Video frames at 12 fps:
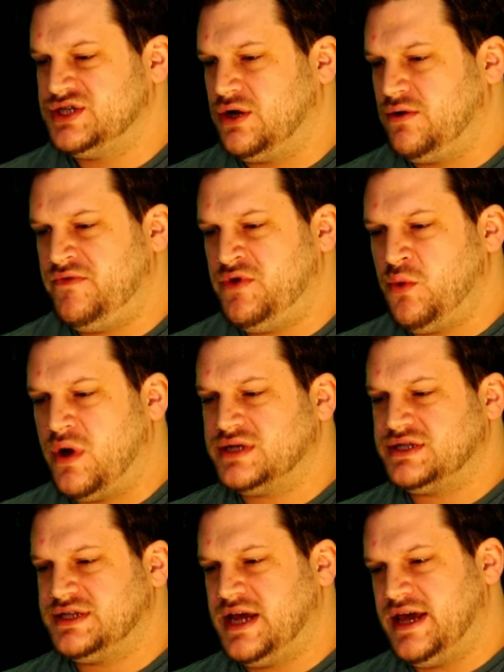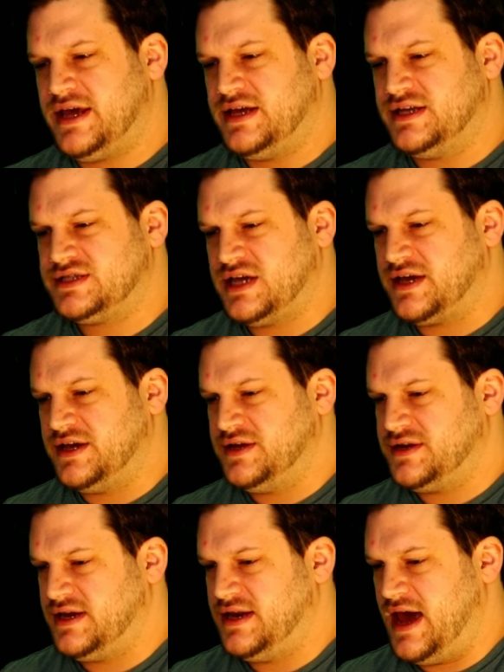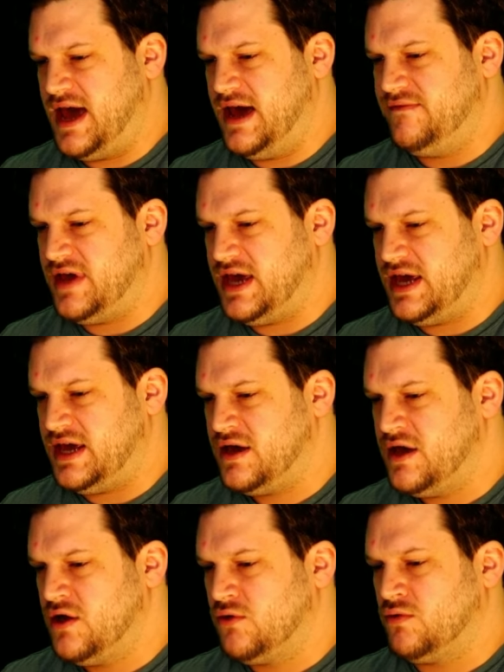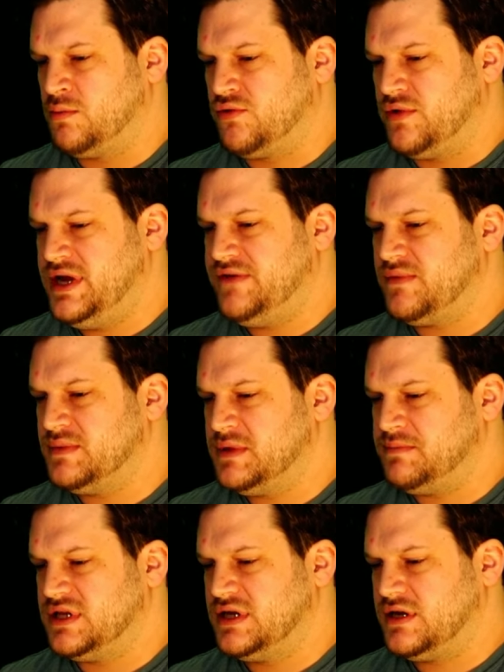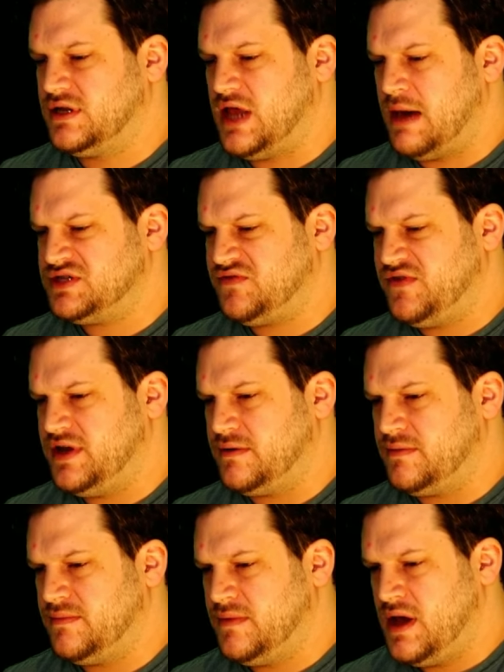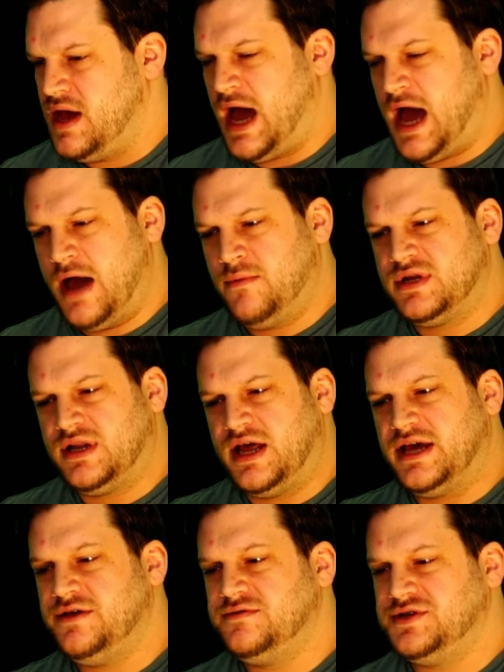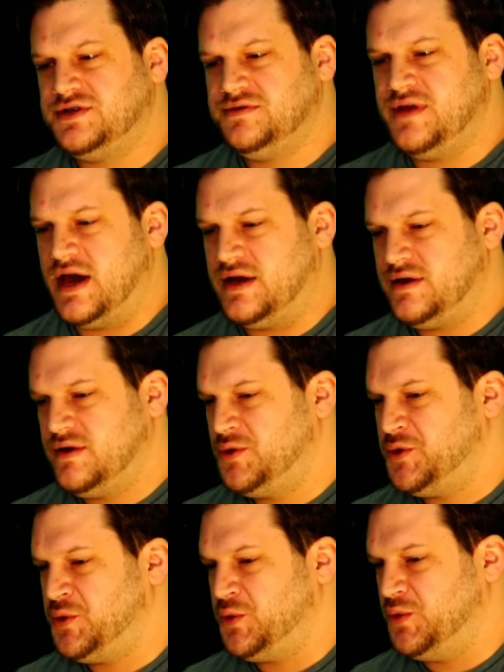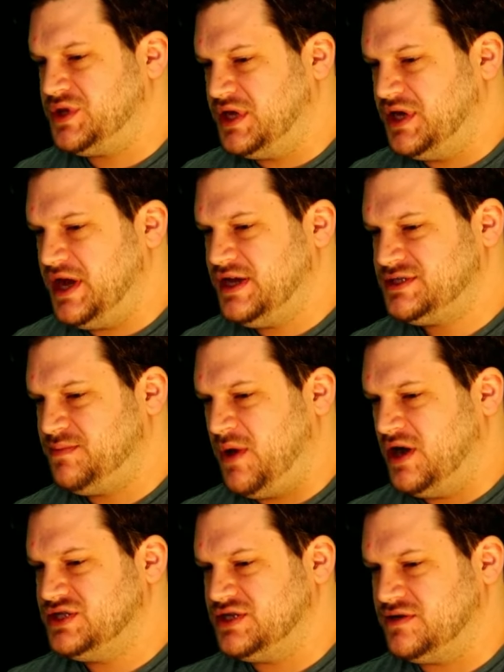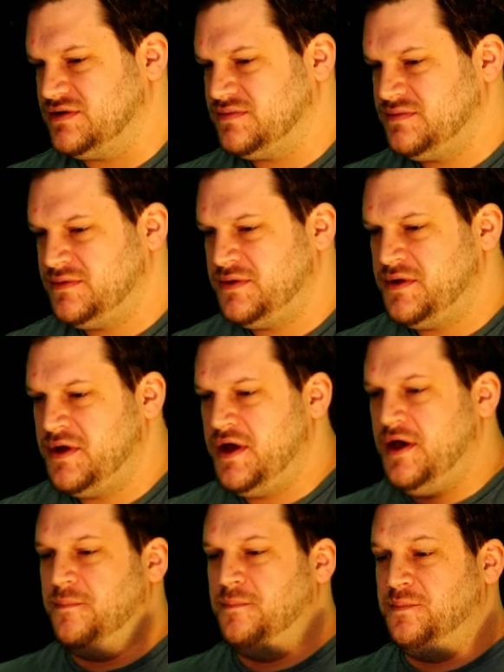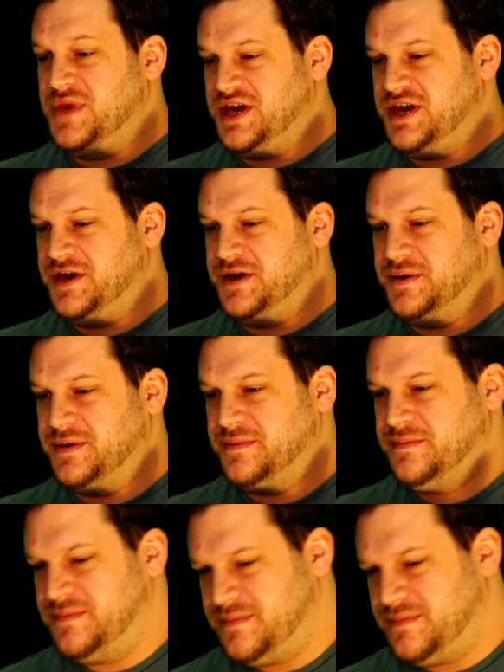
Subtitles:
So if you want to take a second and have a reprieve from the political atmosphere, I would like you to do that with today's sponsor, me.